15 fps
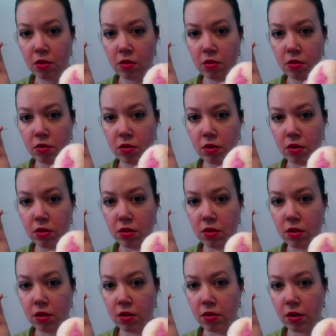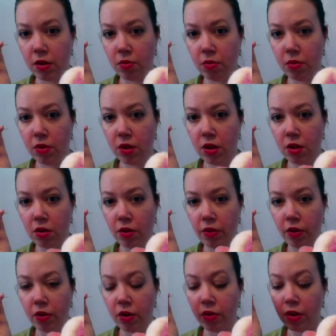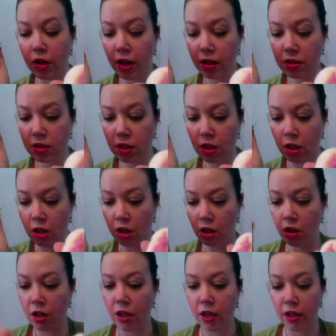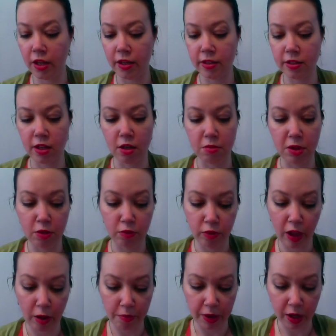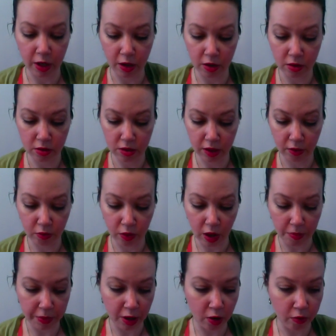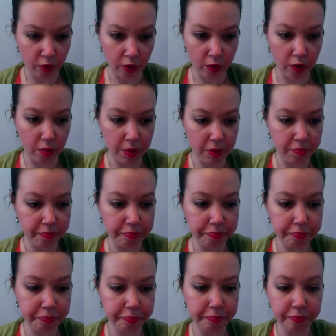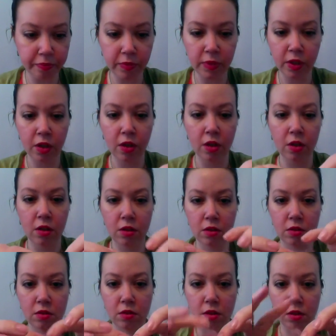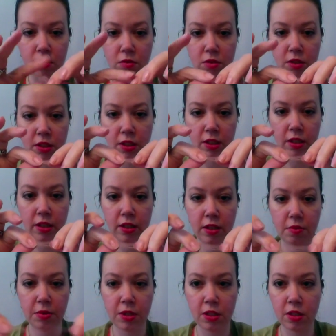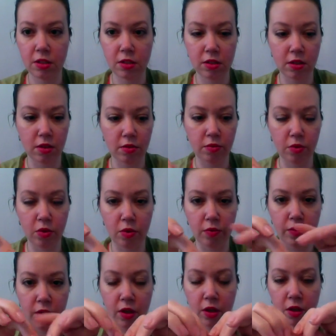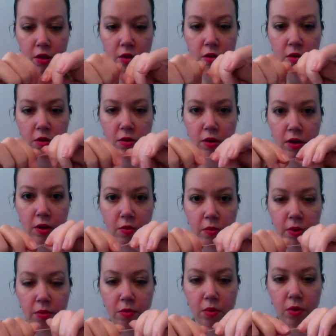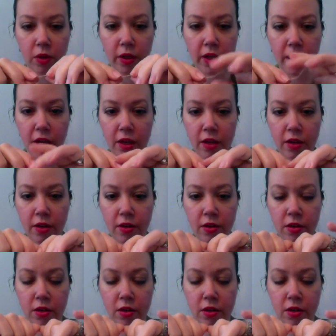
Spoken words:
So you can see they've got one ear on there. Now the next ear is going to be the floppy ear. It's like flopping over a little bit. So tiny piece of roving. Roll again.